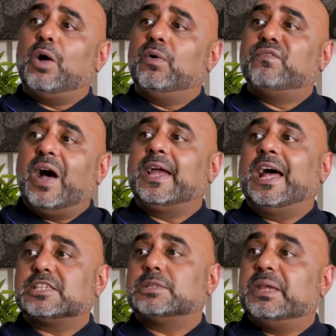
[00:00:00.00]
our fight
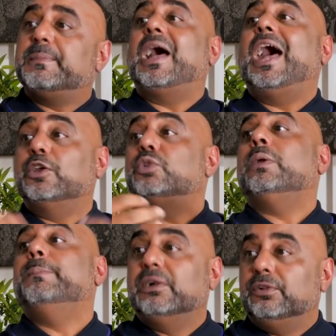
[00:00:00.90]
has to be about how do
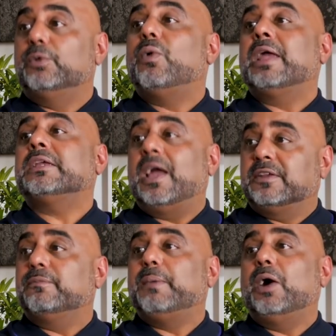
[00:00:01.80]
we build the right
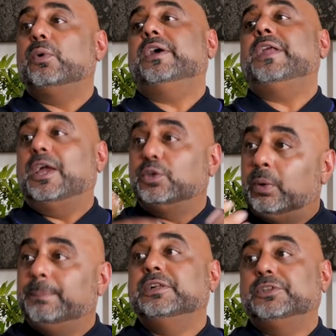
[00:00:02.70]
kind of power and how do
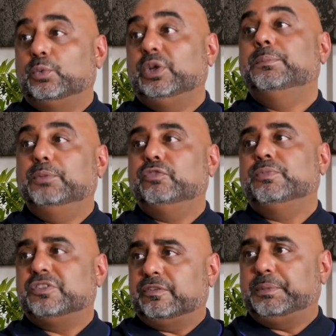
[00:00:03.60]
we build a real
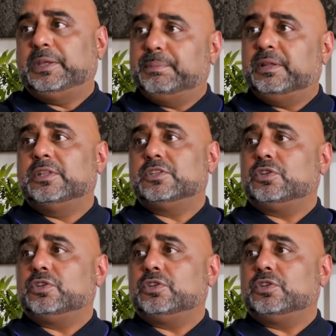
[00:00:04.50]
movement of people in this